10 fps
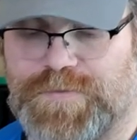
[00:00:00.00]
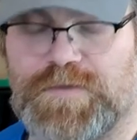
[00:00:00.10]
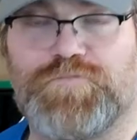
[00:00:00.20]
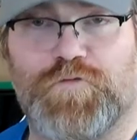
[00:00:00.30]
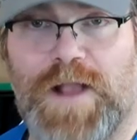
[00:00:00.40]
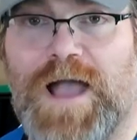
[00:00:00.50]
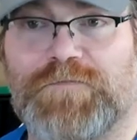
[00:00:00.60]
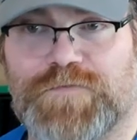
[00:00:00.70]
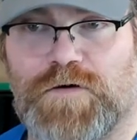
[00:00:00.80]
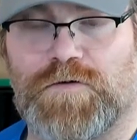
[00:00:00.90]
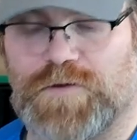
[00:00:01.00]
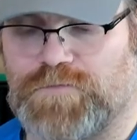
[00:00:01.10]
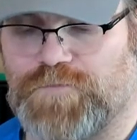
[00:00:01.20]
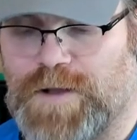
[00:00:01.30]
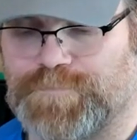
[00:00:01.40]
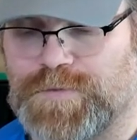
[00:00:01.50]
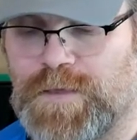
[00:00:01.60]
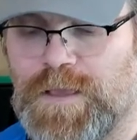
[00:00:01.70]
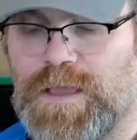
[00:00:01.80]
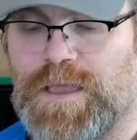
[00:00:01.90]
the draft already dropped,
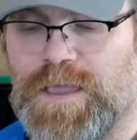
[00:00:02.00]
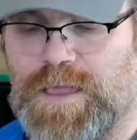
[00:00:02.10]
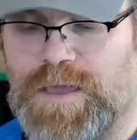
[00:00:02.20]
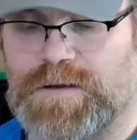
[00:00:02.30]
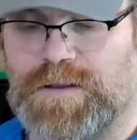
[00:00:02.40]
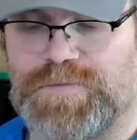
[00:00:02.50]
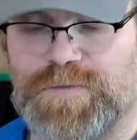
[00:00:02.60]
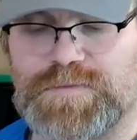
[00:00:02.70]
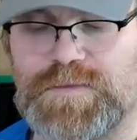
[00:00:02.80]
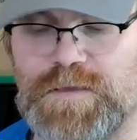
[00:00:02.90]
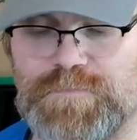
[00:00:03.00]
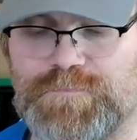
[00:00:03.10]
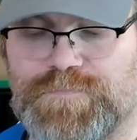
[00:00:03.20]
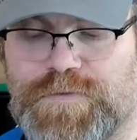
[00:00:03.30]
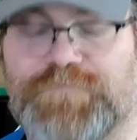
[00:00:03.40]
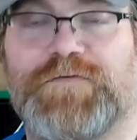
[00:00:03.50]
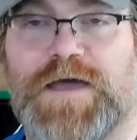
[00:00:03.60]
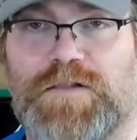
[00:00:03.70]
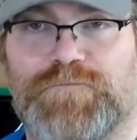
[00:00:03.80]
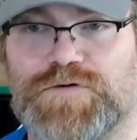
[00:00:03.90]
and I think the the
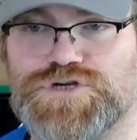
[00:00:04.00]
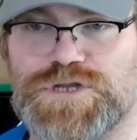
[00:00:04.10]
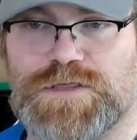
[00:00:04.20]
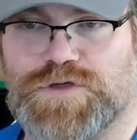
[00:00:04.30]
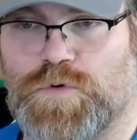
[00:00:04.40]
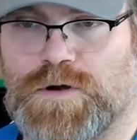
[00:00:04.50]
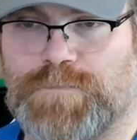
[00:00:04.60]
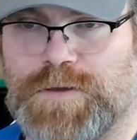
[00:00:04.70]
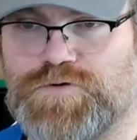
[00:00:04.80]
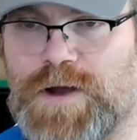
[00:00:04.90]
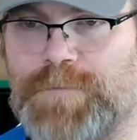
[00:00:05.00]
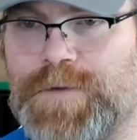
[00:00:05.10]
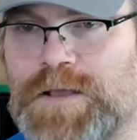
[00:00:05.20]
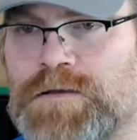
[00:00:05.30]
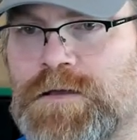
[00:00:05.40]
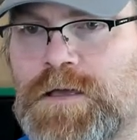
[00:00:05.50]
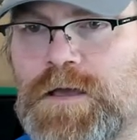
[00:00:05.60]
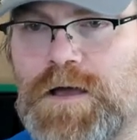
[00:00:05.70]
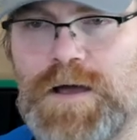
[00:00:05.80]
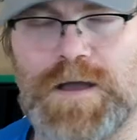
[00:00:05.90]
final version is going to be dropping
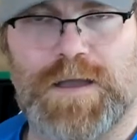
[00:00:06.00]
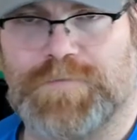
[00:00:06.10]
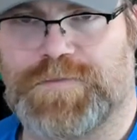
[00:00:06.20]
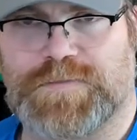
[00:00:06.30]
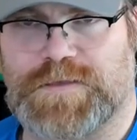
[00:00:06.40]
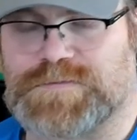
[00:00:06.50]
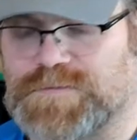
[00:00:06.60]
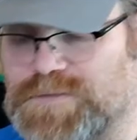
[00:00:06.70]
uh, I think that's the